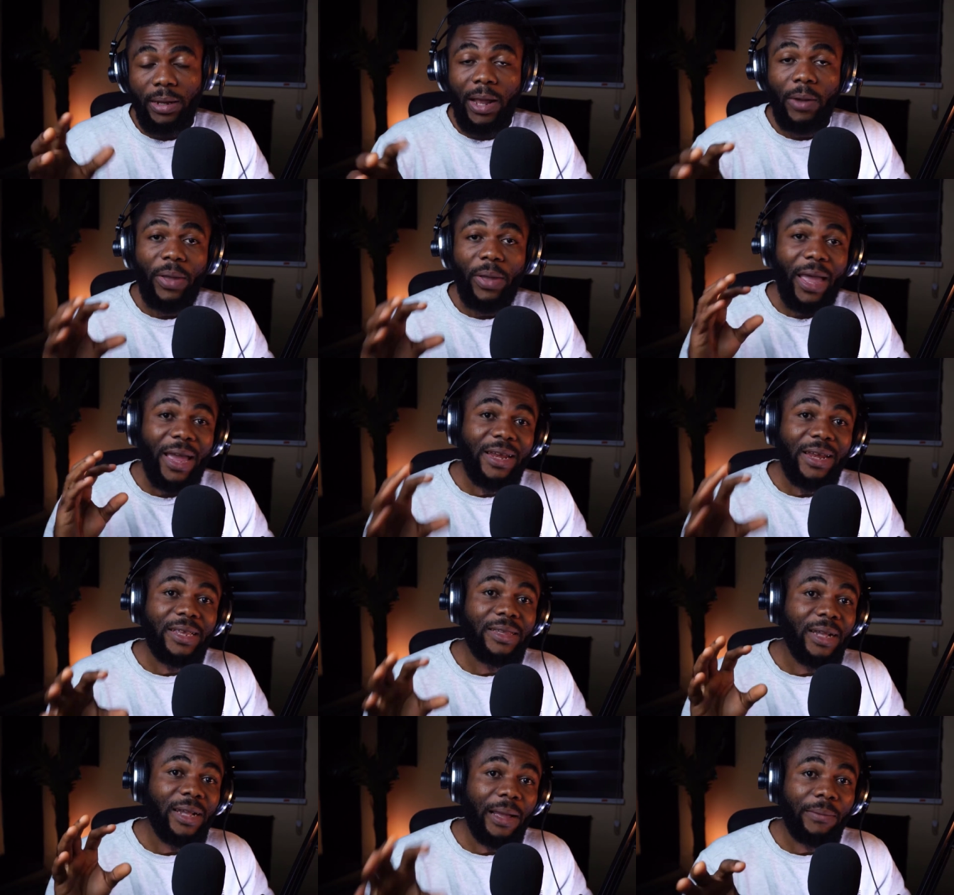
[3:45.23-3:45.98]
Now
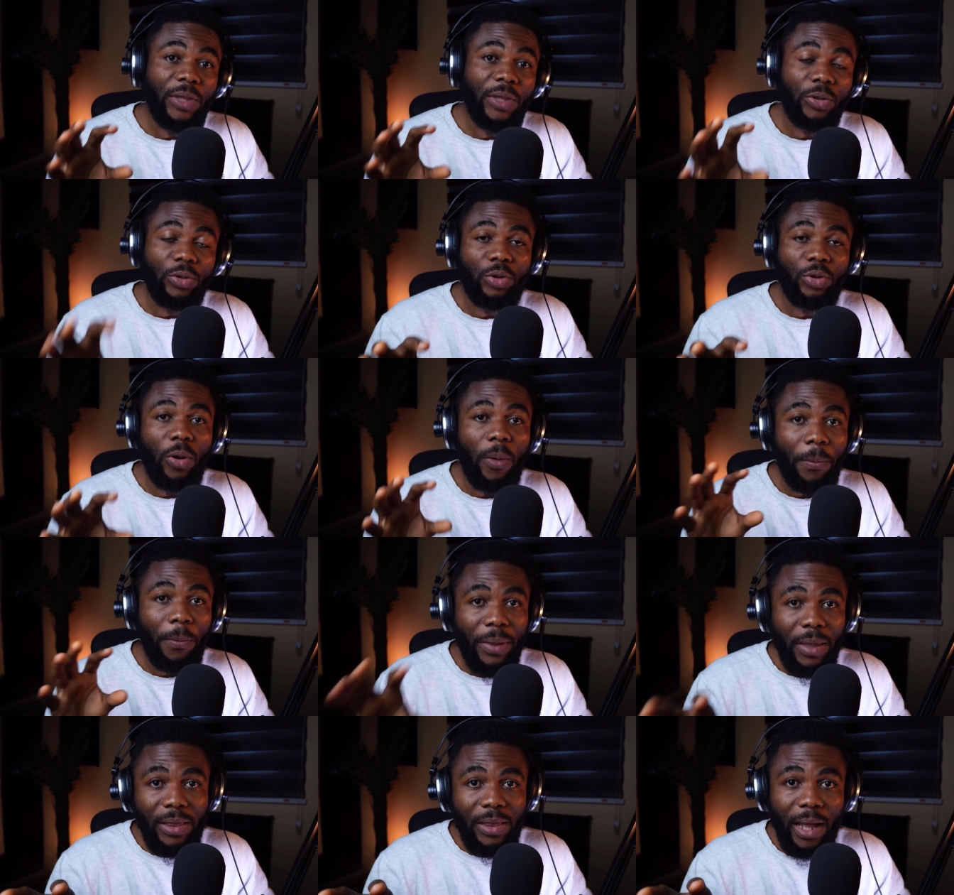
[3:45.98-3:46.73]
anytime that you
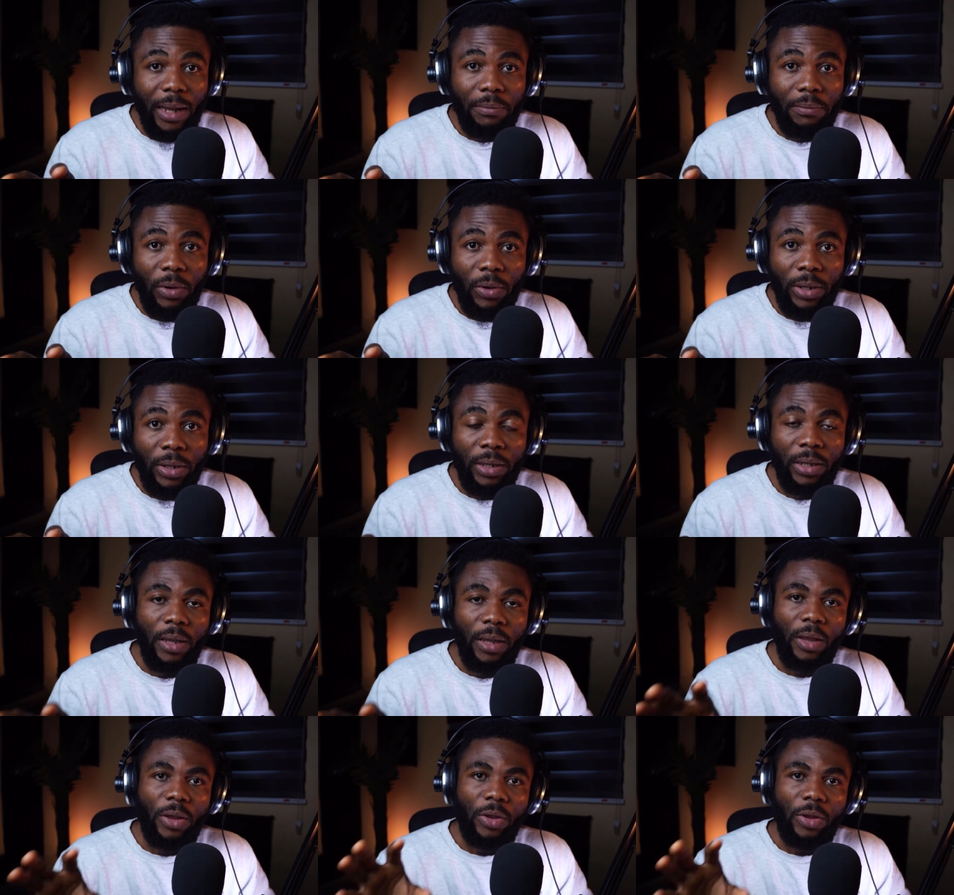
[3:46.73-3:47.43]
don't pay that money,